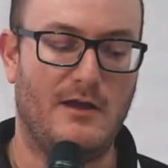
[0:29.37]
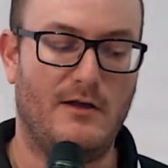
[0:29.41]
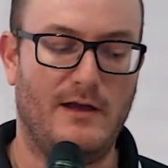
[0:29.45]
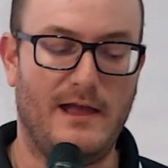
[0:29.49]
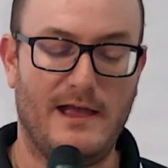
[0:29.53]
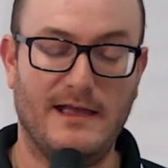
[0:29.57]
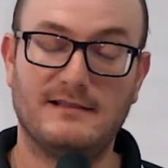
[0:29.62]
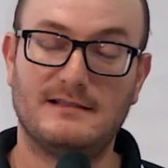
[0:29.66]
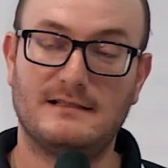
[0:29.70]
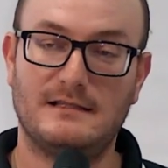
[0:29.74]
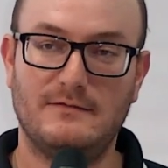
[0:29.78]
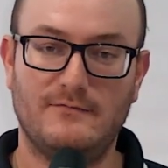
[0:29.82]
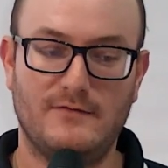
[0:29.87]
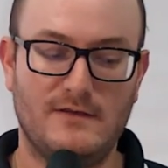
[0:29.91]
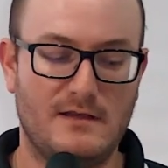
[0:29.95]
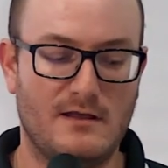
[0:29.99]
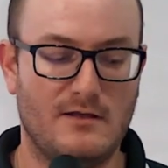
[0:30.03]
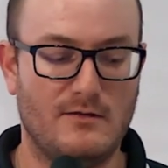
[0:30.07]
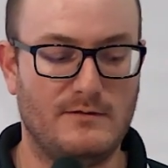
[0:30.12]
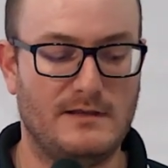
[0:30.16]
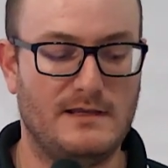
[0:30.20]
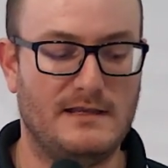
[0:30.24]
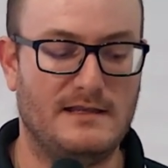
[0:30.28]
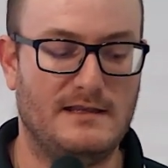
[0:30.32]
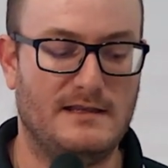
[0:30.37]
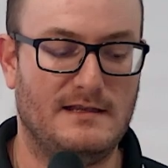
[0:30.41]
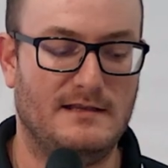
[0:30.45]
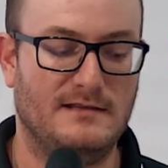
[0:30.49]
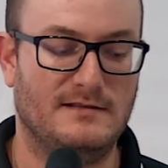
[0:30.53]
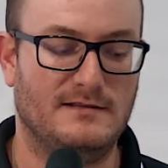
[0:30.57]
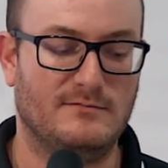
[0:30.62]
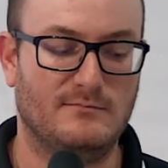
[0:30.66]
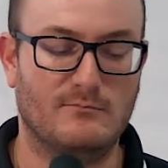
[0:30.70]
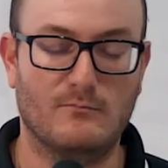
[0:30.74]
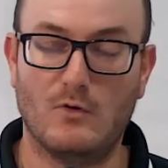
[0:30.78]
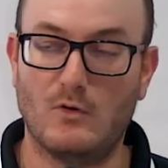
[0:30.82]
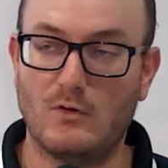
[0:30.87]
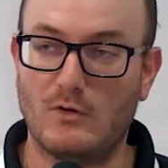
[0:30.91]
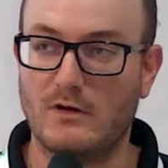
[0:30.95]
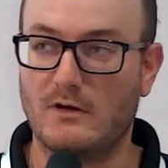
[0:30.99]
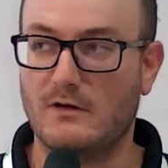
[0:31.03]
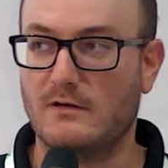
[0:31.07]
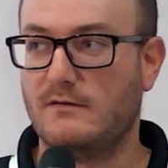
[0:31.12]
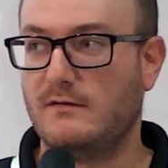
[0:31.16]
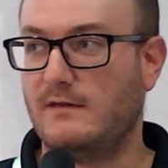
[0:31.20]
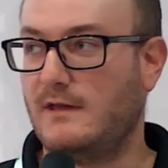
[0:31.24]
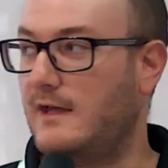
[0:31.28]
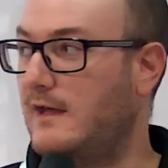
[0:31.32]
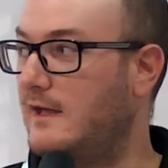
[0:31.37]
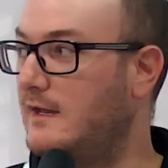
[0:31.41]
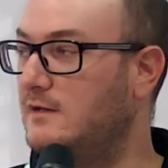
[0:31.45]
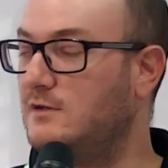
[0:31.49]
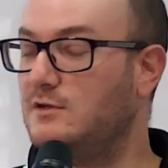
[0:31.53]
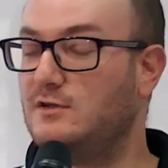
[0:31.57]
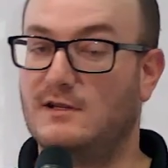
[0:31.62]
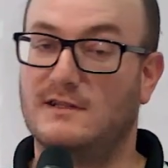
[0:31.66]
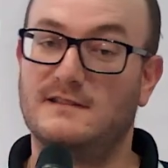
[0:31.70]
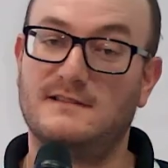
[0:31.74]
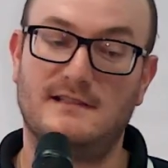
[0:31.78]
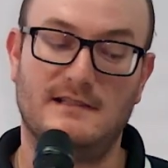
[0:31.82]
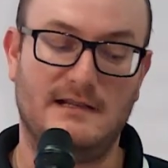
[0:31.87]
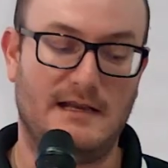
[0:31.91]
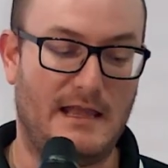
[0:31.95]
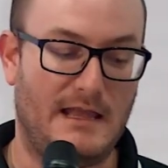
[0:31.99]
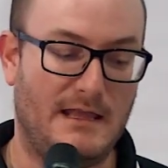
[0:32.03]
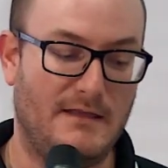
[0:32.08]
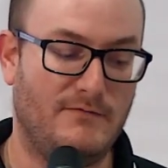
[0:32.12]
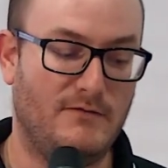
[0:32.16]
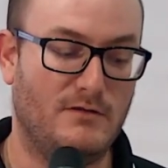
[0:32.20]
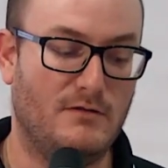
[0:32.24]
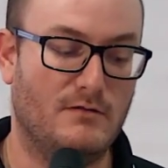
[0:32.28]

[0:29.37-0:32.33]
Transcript: SDVoE is more than just an AV